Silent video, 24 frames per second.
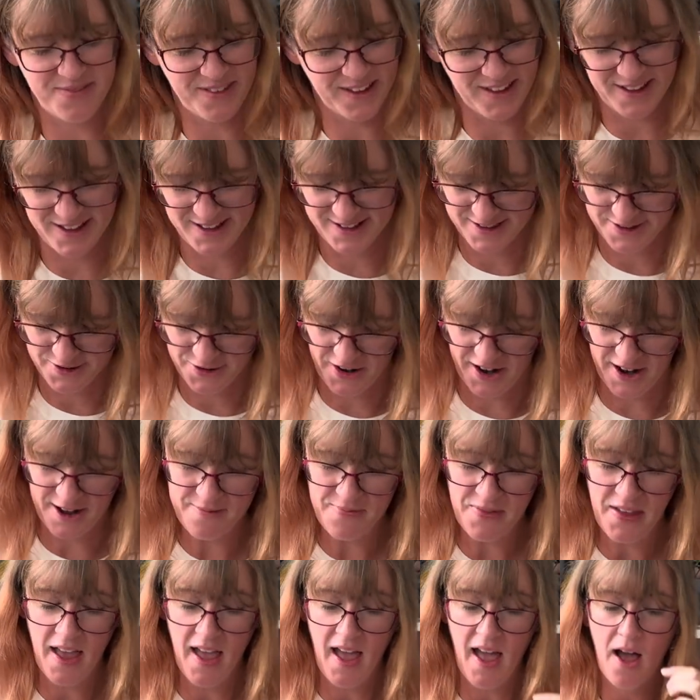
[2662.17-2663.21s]
It's
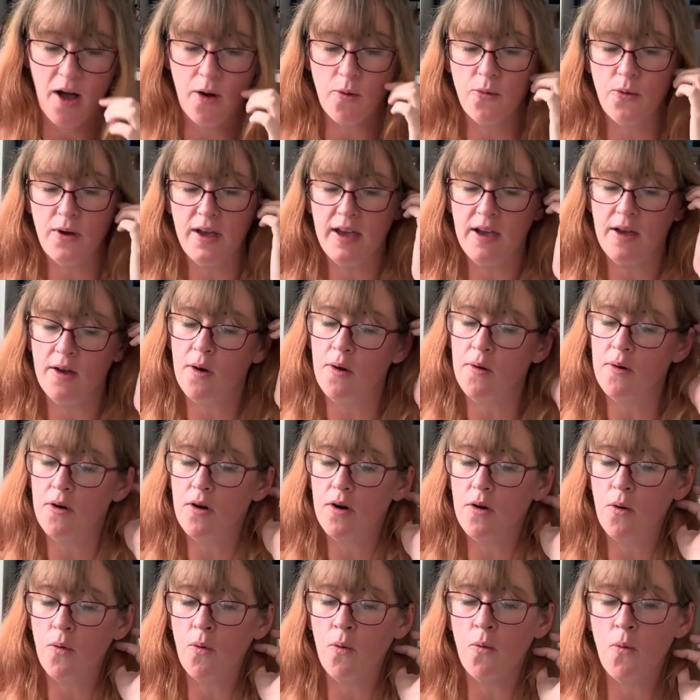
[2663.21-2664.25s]
great. We
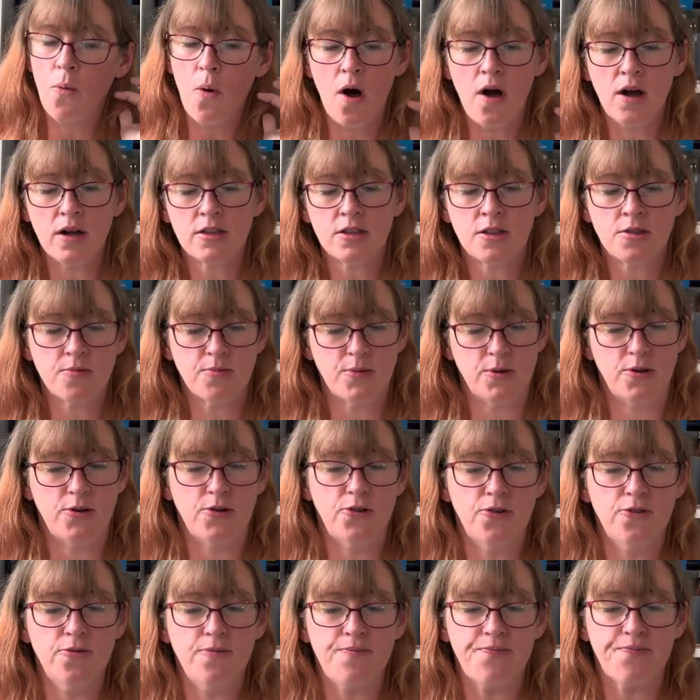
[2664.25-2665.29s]
walked
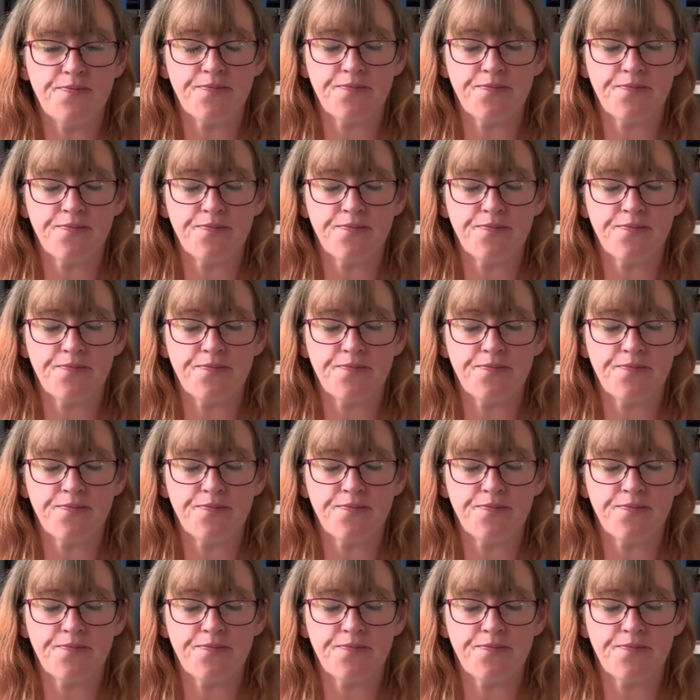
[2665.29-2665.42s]
through